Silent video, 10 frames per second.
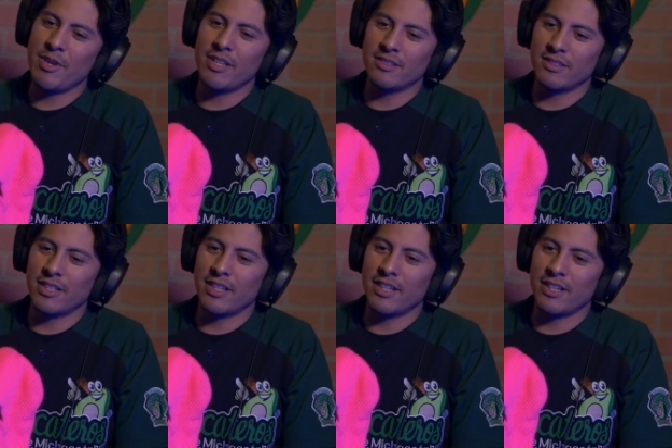man.
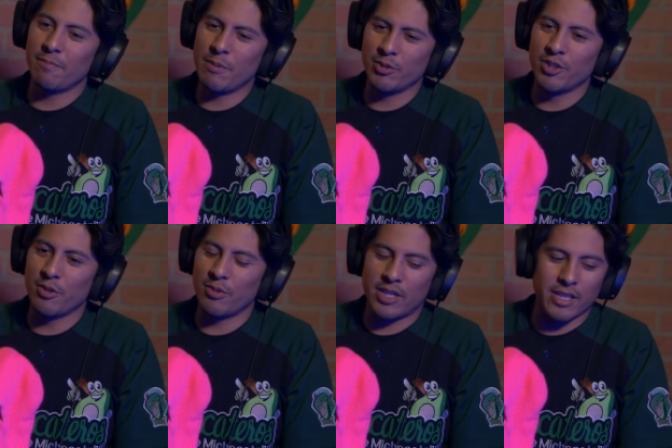Uh, people
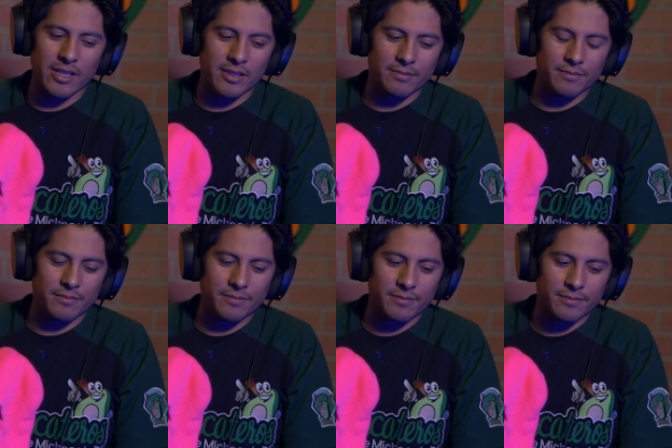know. Um,
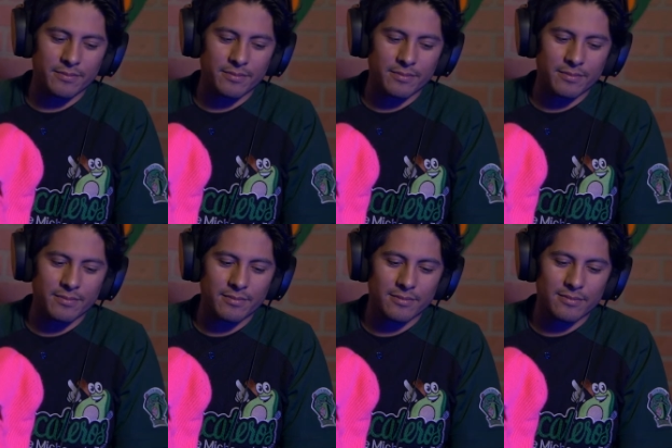
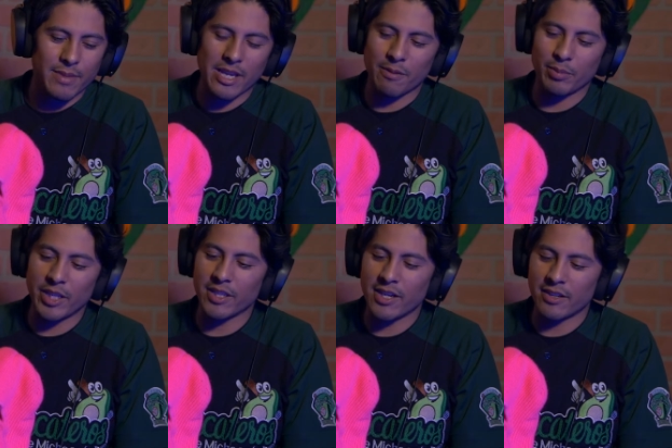man, I'm
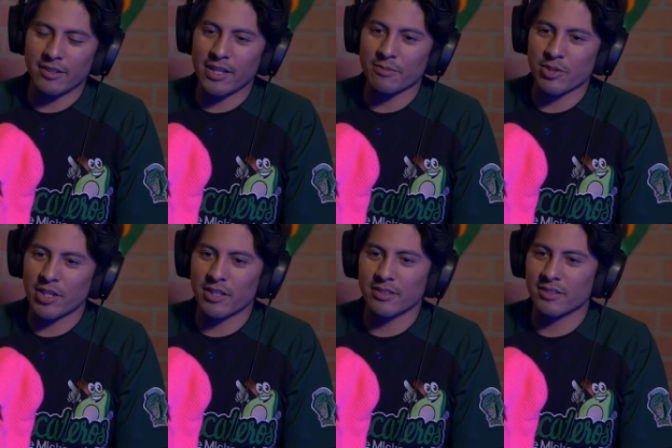blinking out on names right
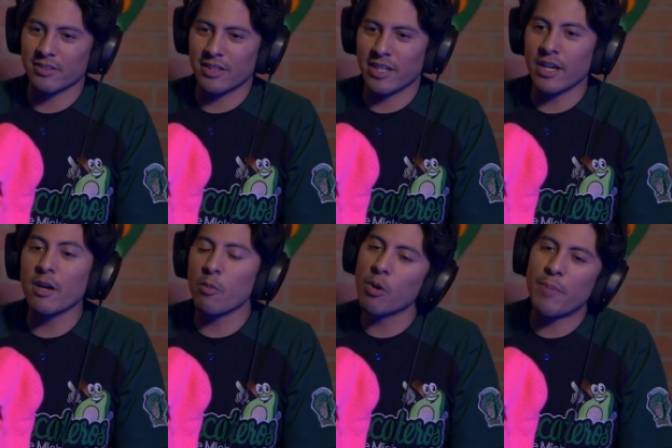now. Uh,
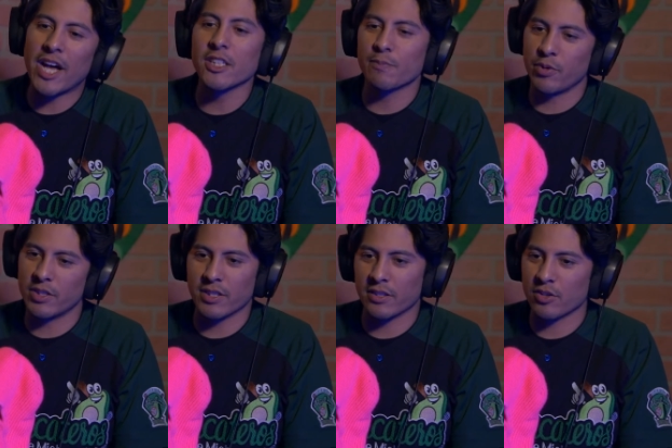uh, well, Ballast
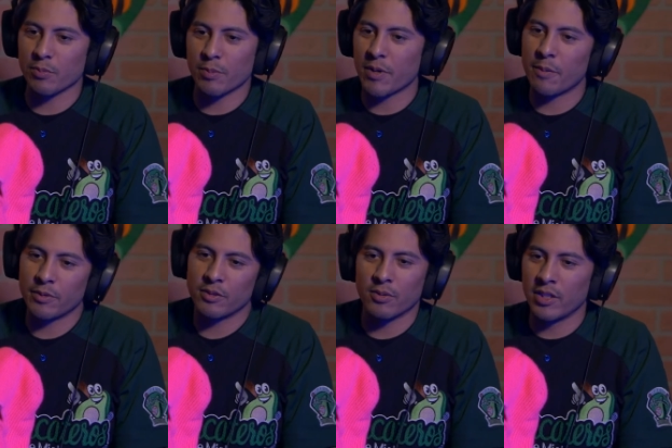Point's like a super
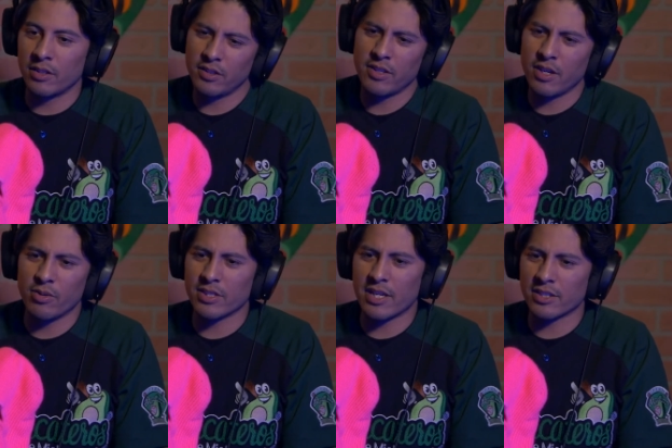popular one. They, they
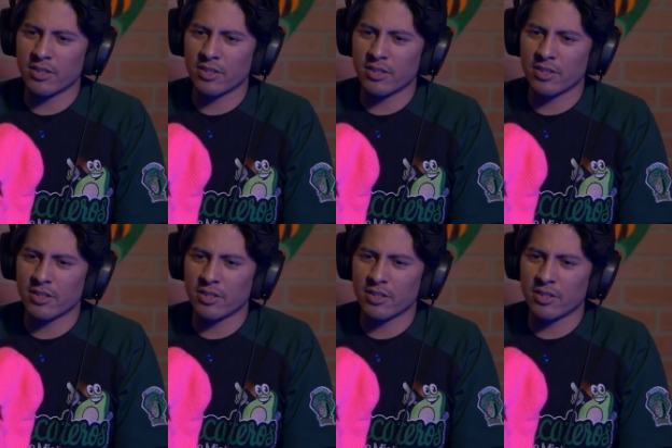always. I